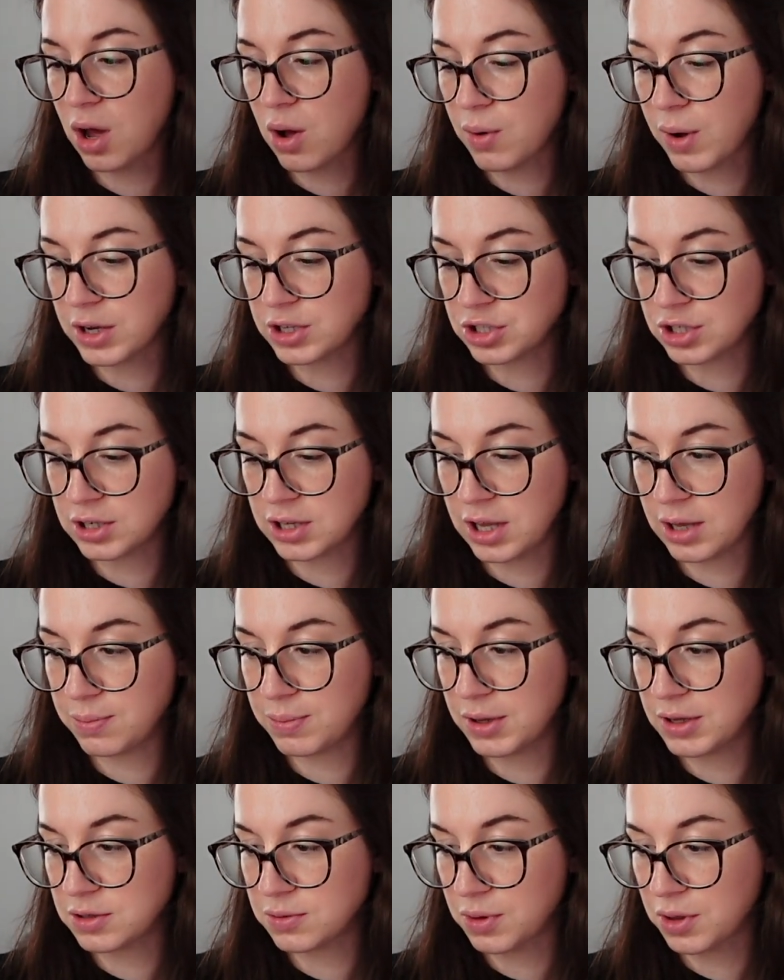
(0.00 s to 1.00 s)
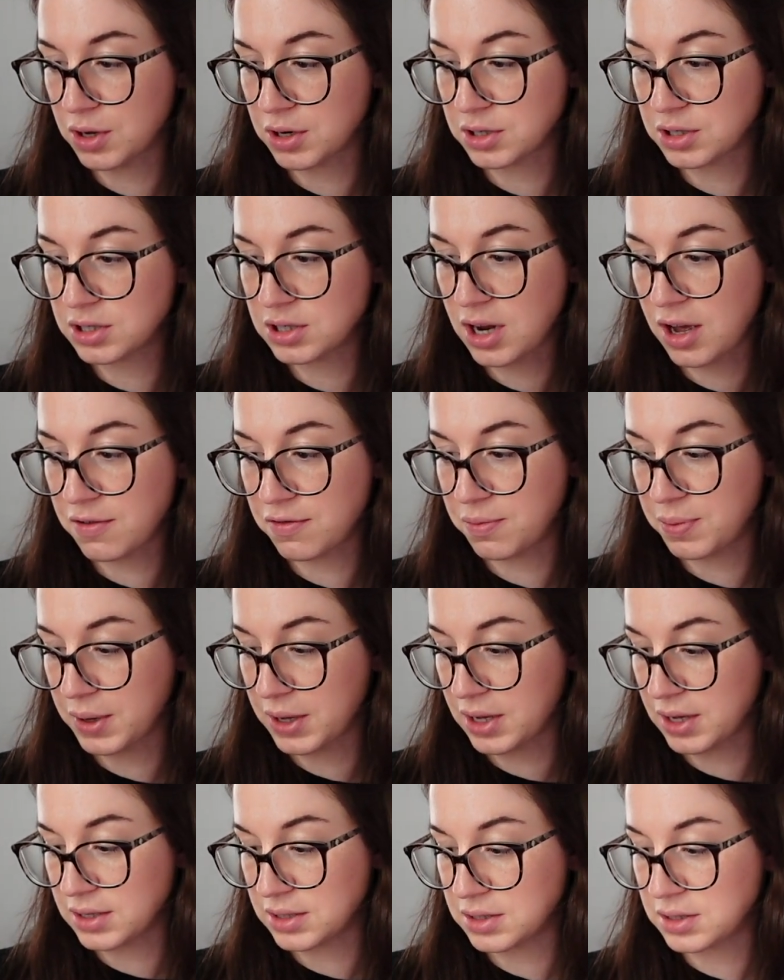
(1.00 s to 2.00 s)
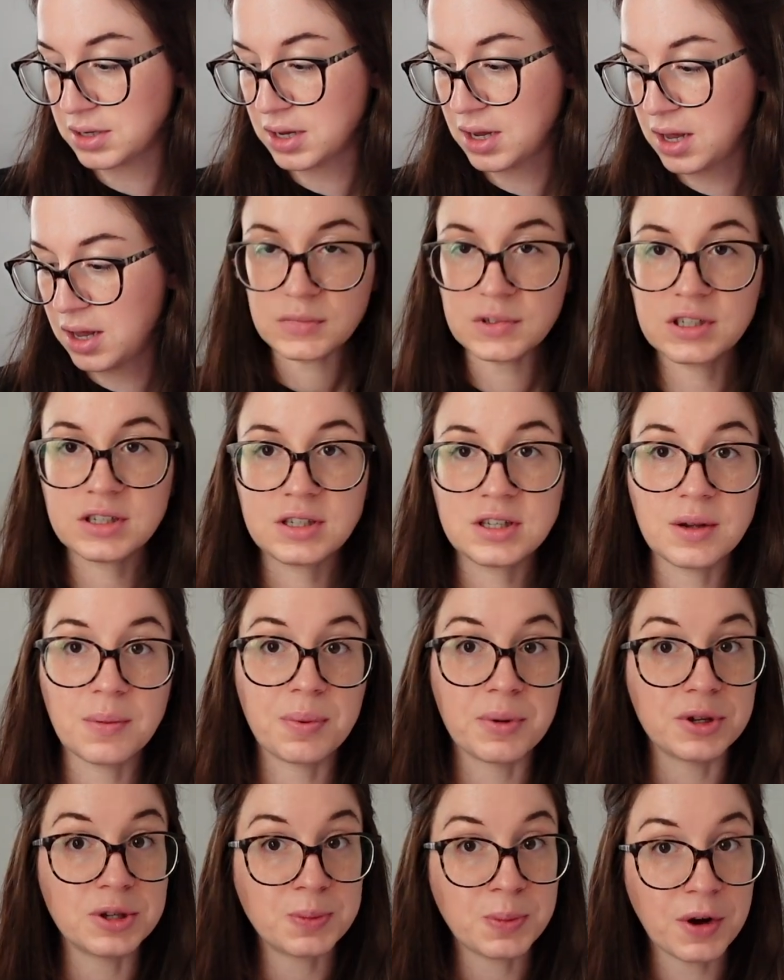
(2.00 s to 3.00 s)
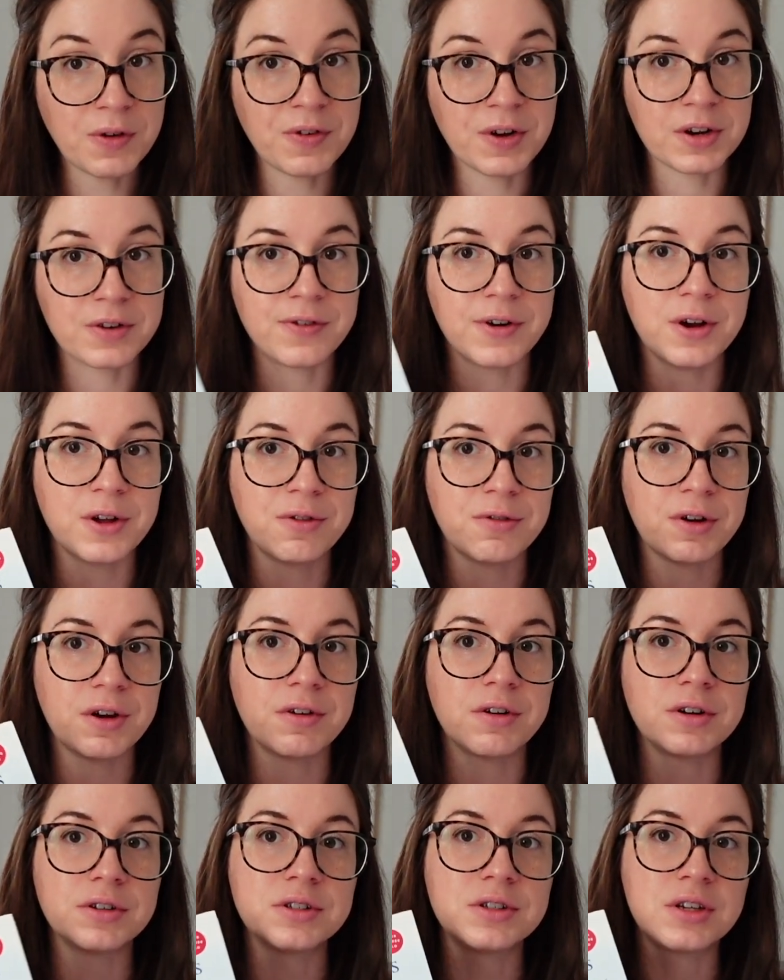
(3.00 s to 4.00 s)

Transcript: oh, I should keep this with her stuff because simple is perfect for a 3-year-old.